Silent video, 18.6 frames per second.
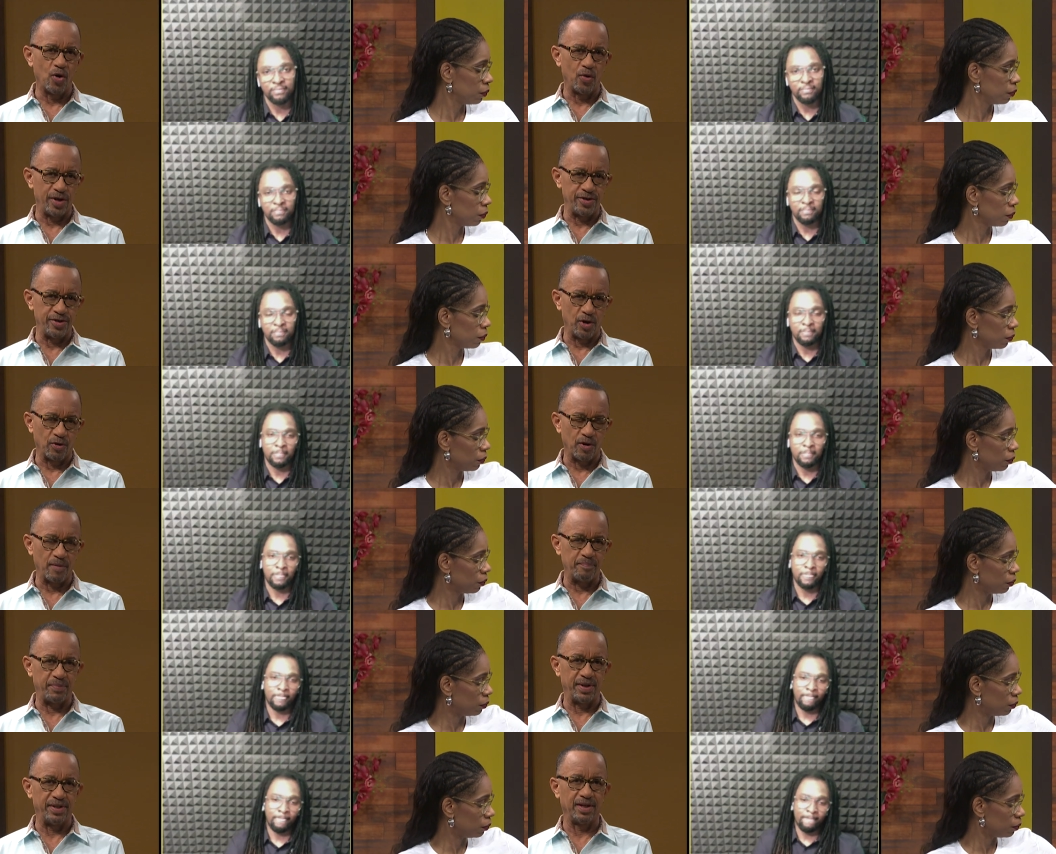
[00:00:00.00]
Speaker 1: in your
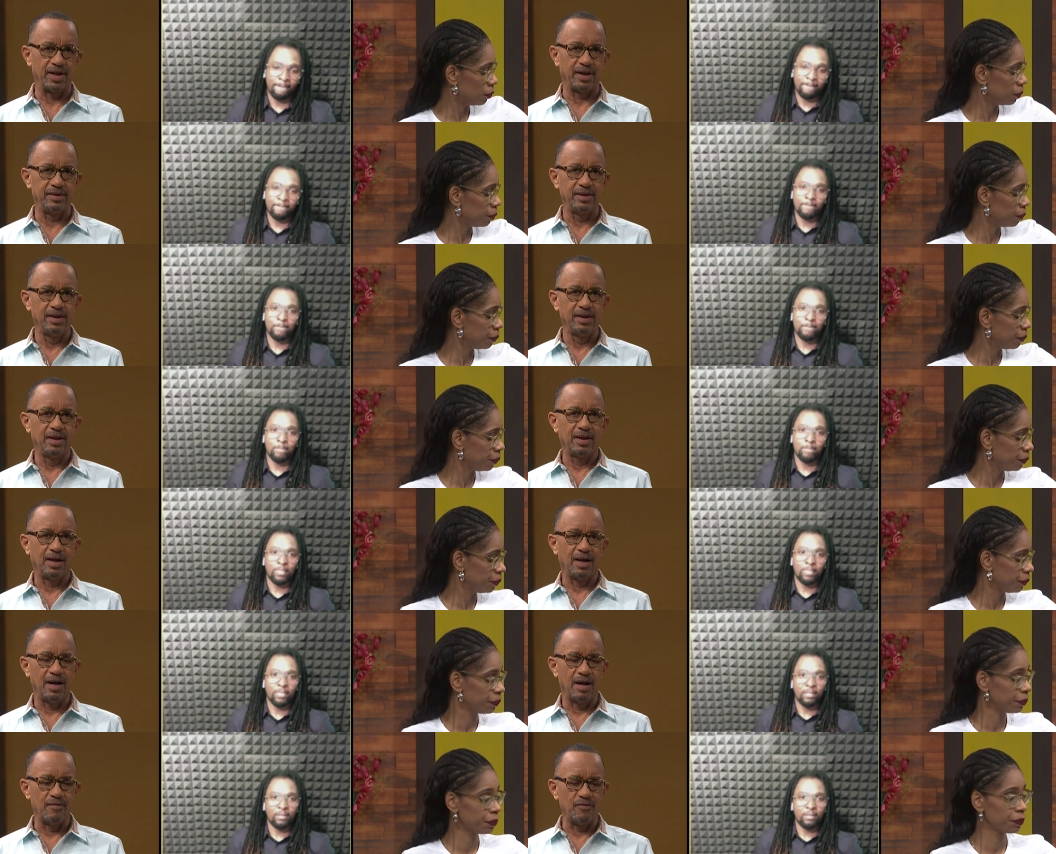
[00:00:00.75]
opinion?
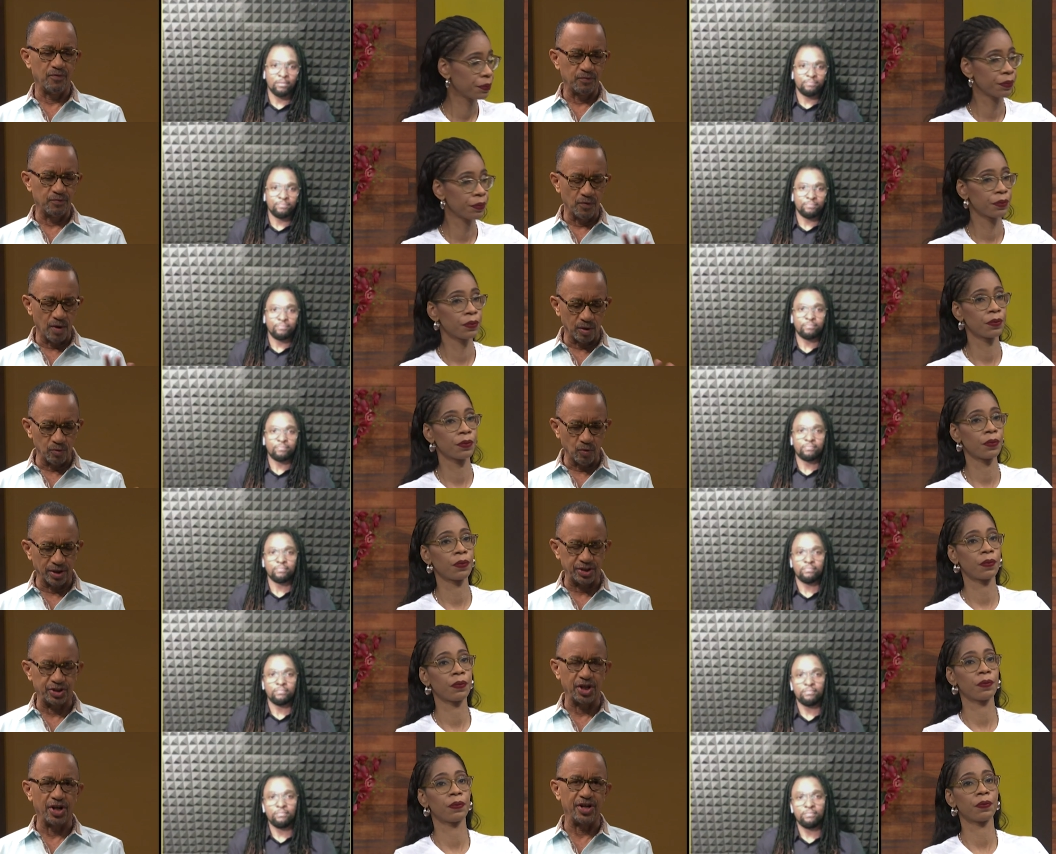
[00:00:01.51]
Um, what,
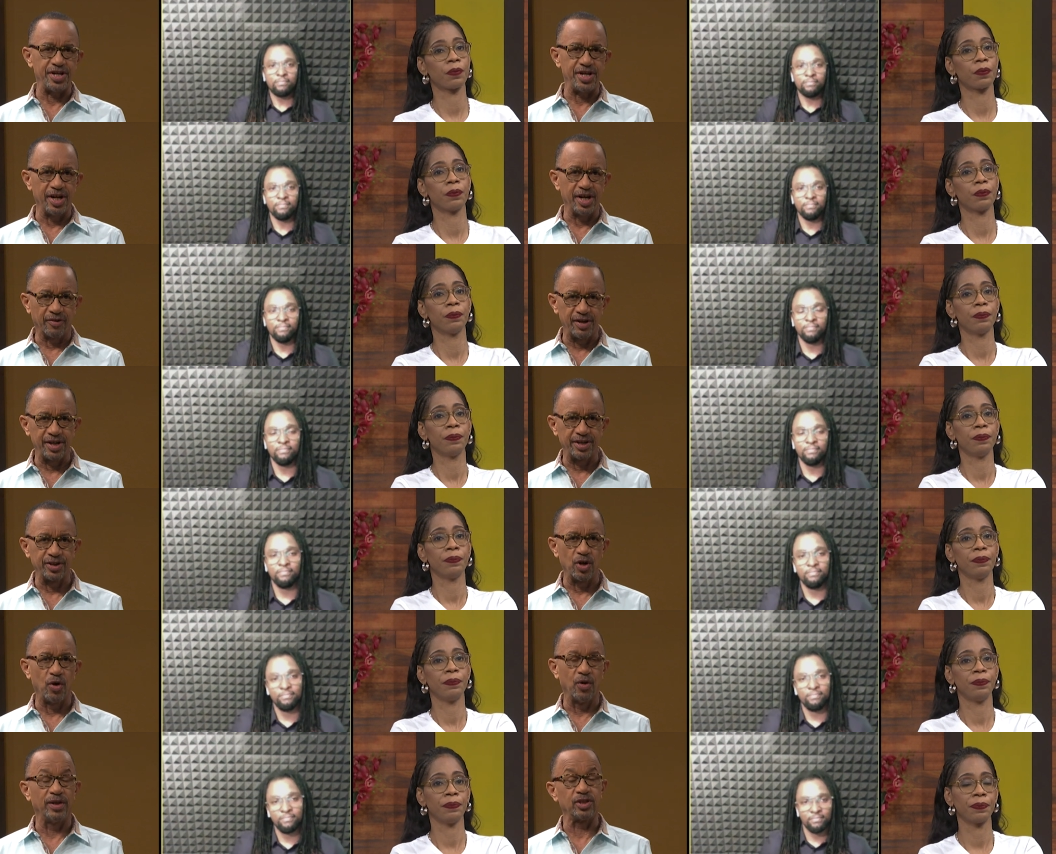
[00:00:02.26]
what you're
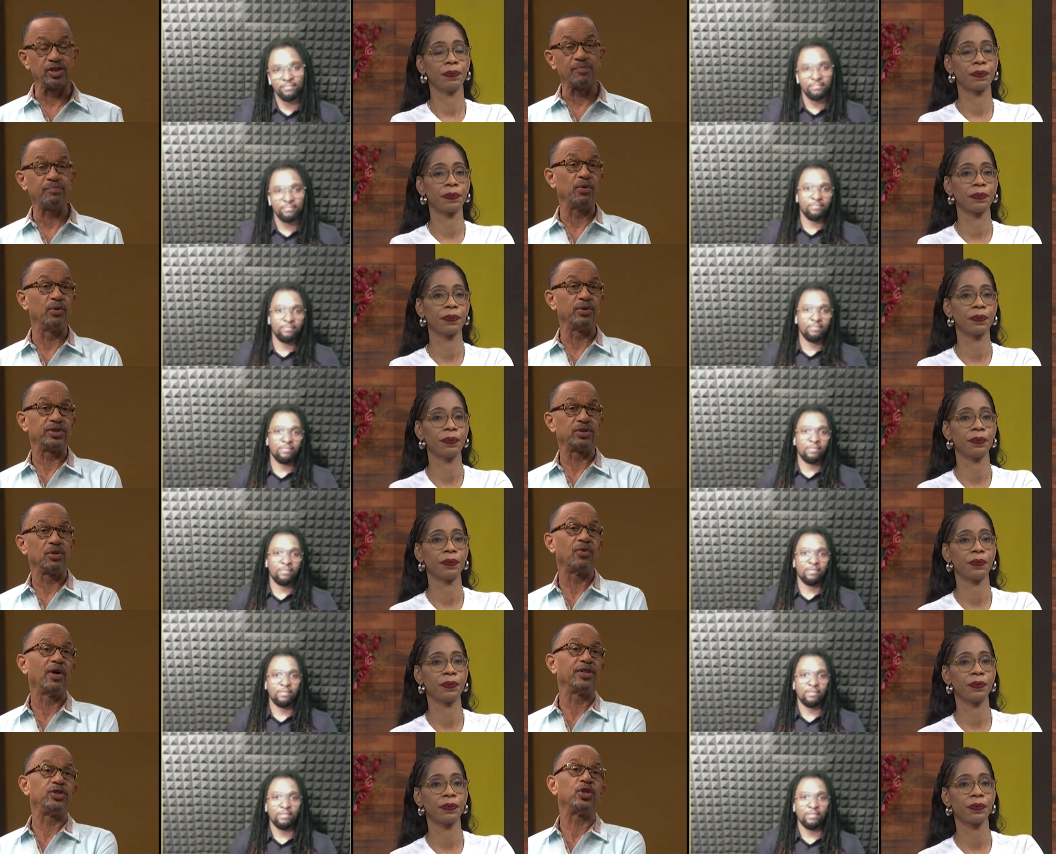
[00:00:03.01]
hearing now as opposed
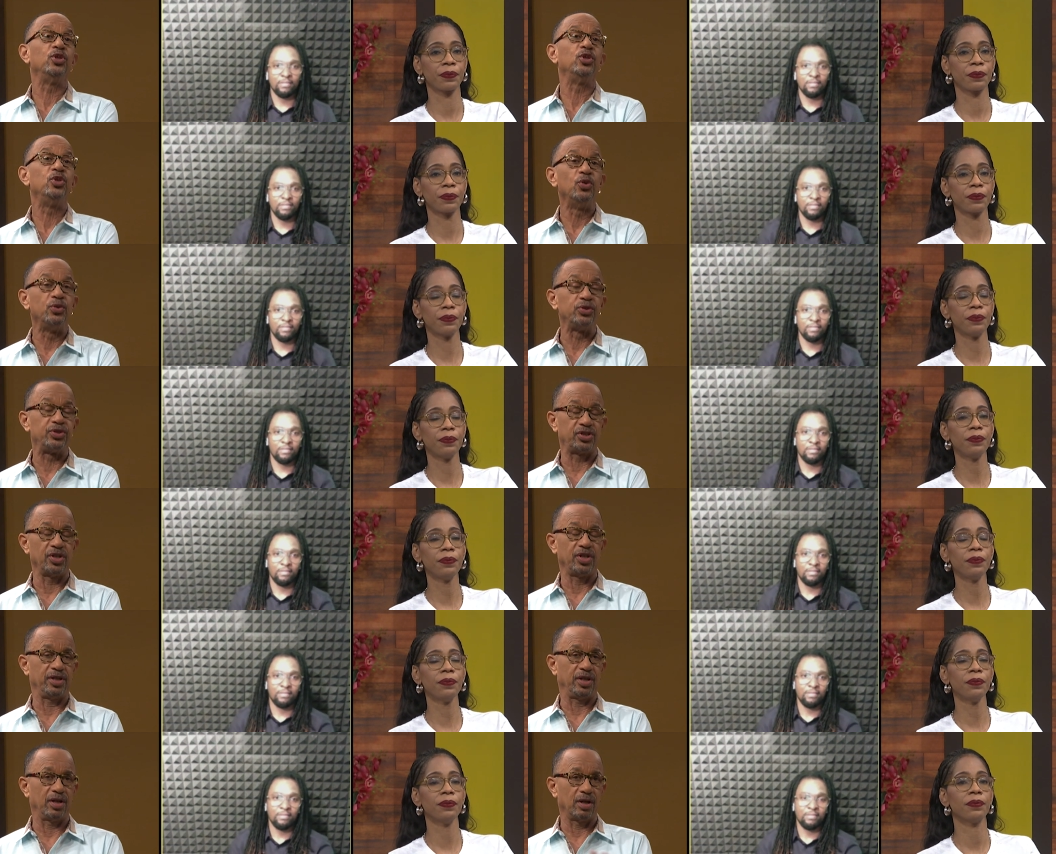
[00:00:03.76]
to what you used
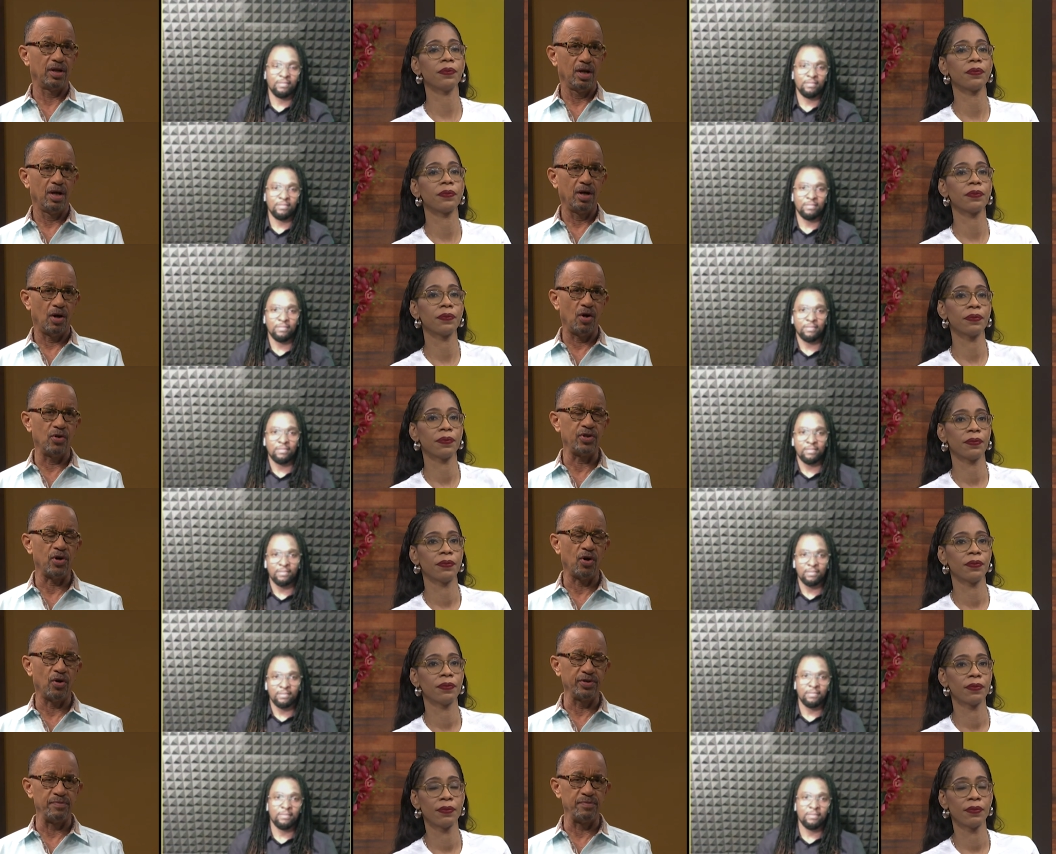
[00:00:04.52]
to hear? How,
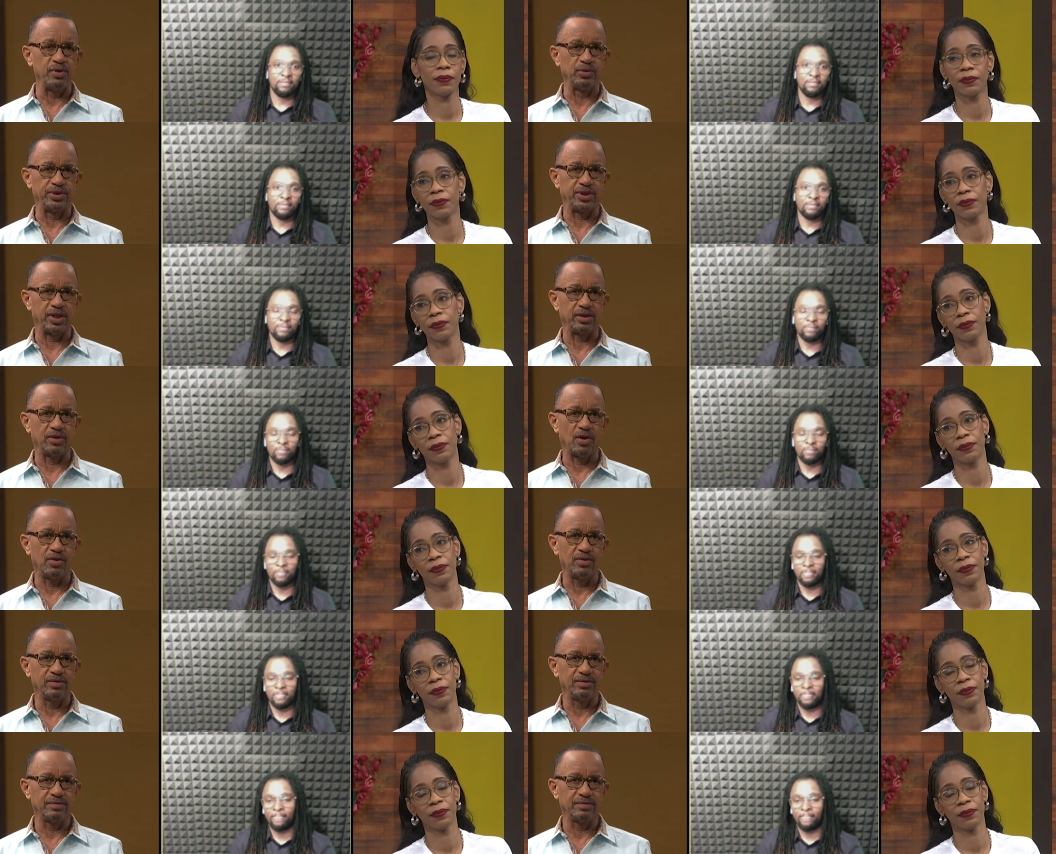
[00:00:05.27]
how the music now?